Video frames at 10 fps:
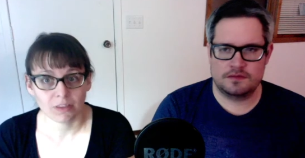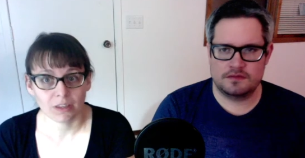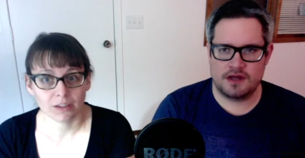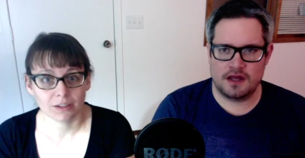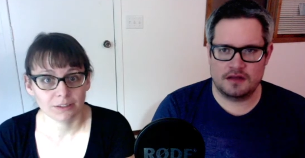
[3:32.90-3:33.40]

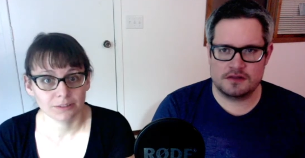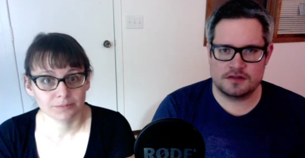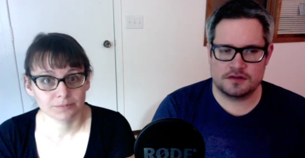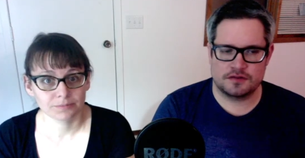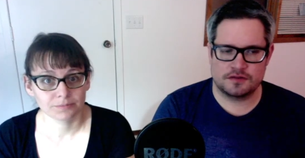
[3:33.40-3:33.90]
Speaker 1: to hate
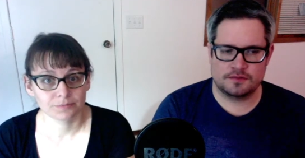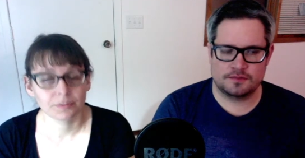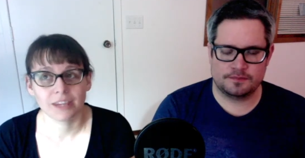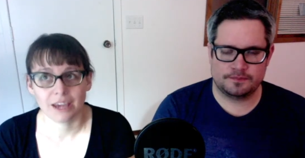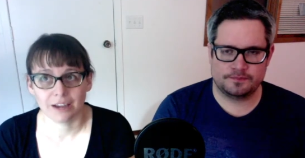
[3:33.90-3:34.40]
children.
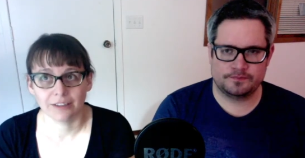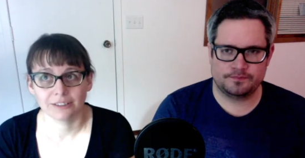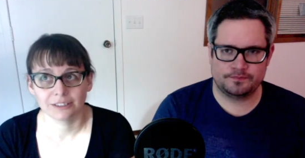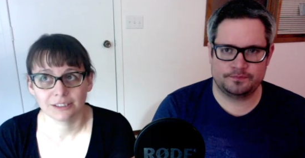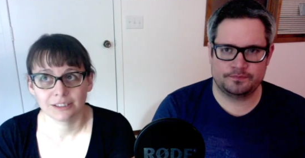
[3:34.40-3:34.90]
Yeah.
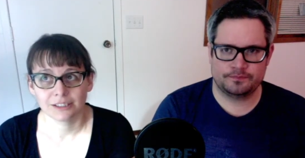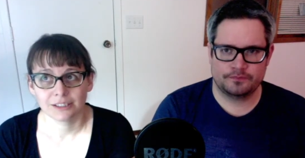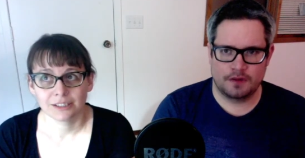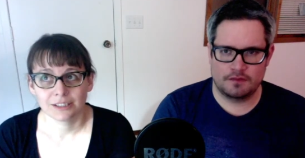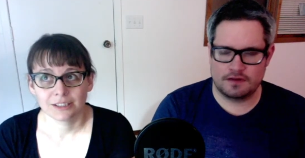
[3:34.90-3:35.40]
Mm.
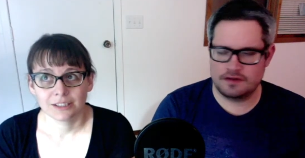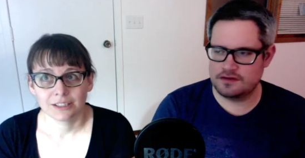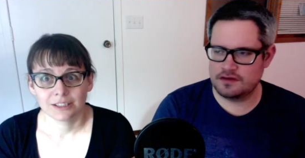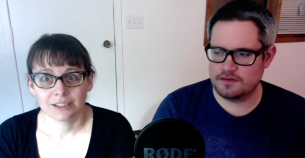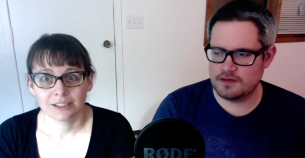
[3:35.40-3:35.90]
In fact, he's
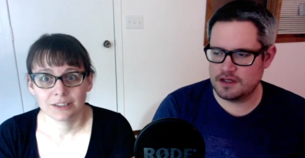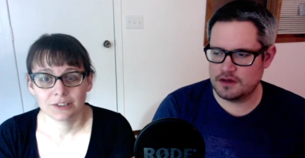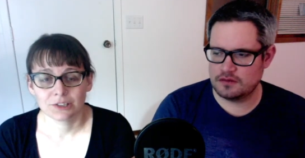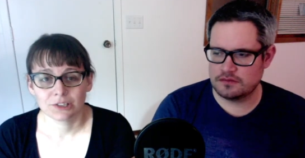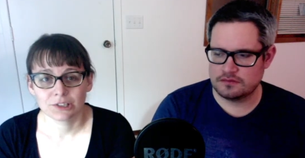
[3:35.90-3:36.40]
done a
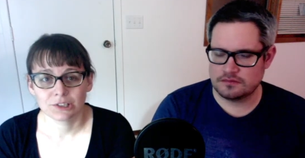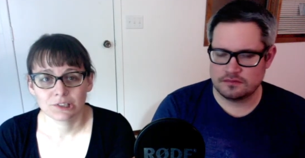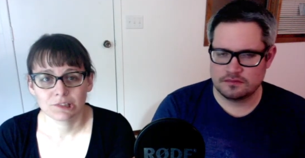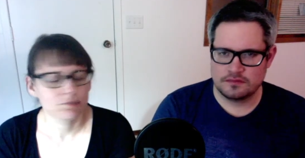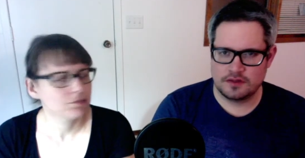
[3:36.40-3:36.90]
video.
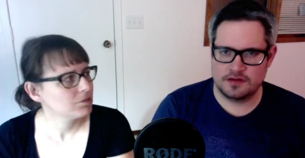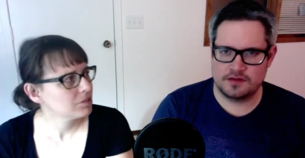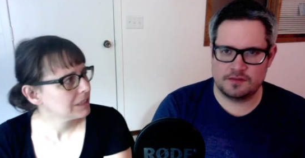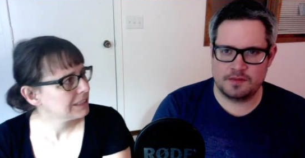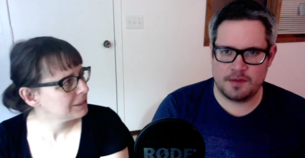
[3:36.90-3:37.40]
It's,
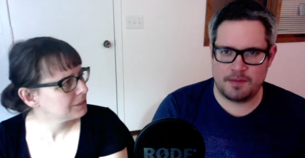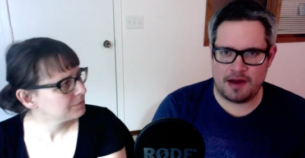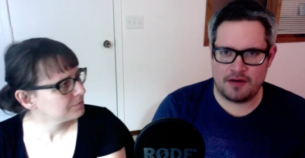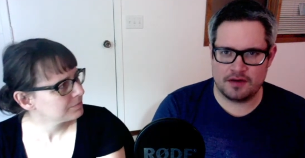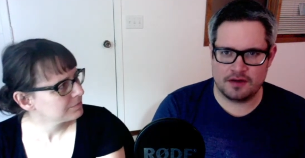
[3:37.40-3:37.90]
it's been a
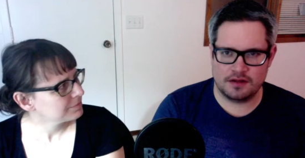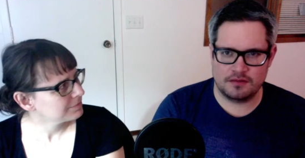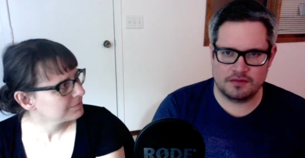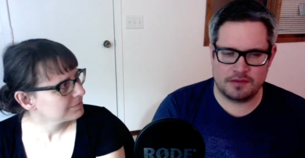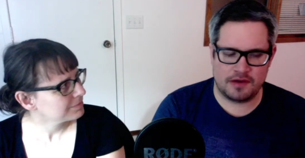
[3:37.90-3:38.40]
parody. It
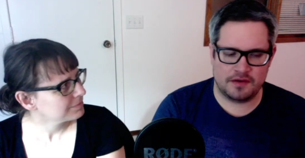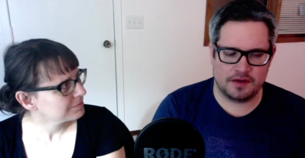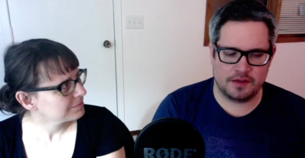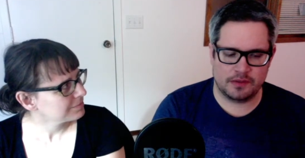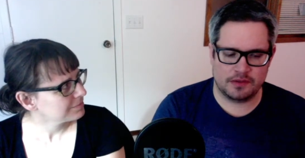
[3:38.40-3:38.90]
was a
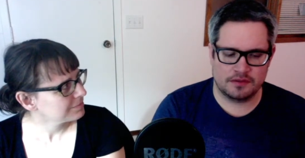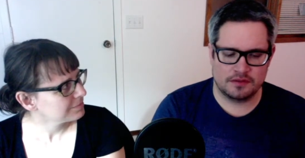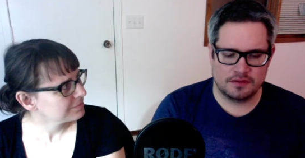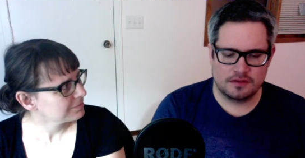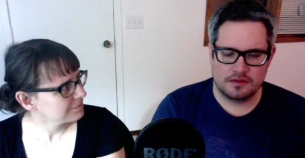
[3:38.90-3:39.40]
parody, but it
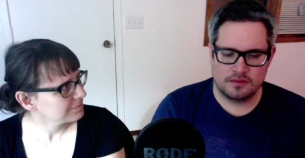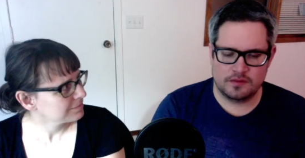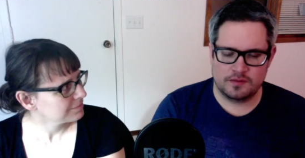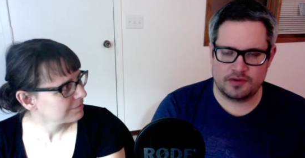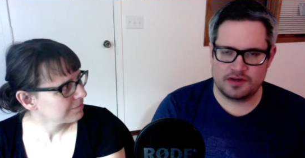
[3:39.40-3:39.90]

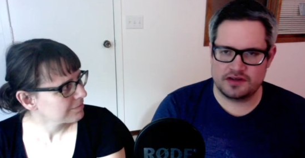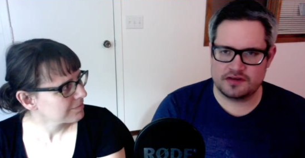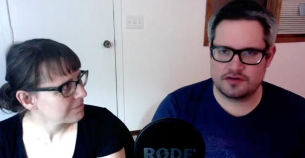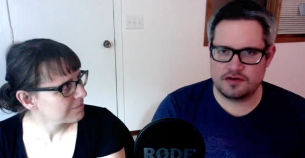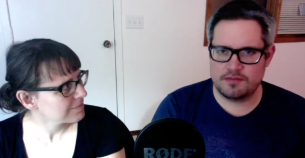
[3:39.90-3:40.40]
was a pretty
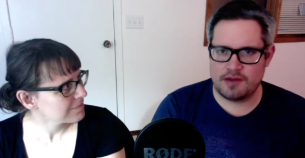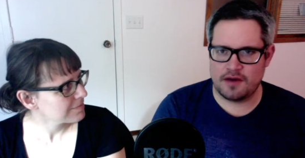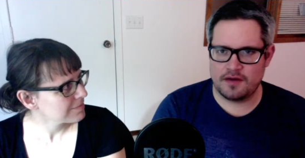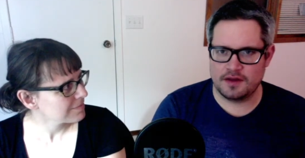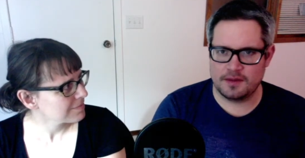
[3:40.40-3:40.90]
extreme
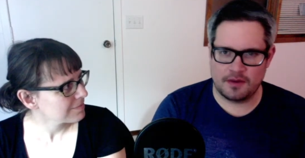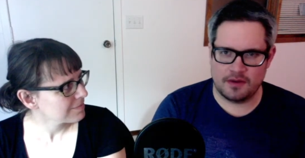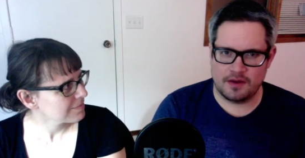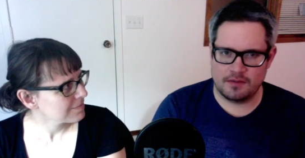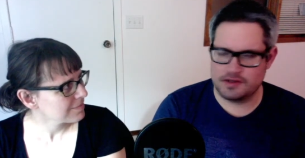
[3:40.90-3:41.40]
parody about
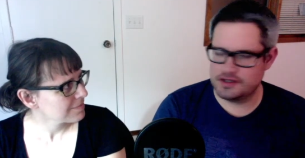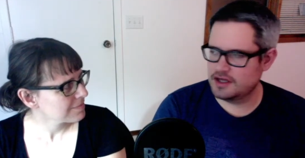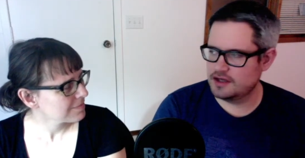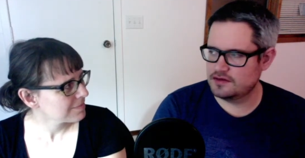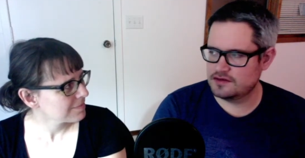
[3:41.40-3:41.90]
how much he
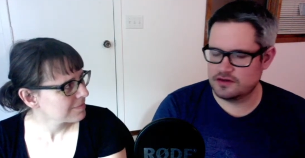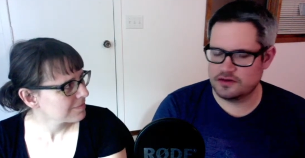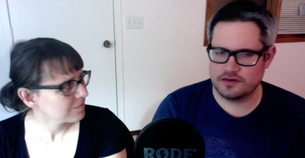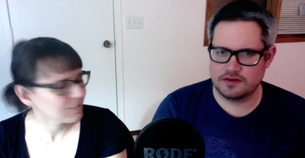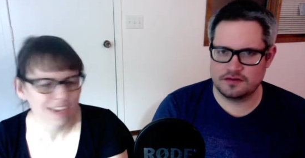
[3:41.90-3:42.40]
hates
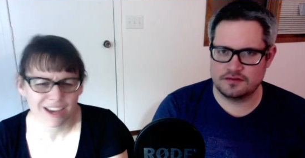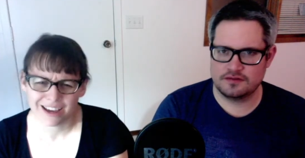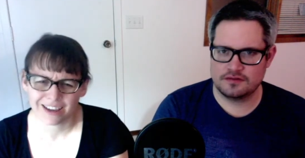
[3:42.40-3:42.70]
children. yeah.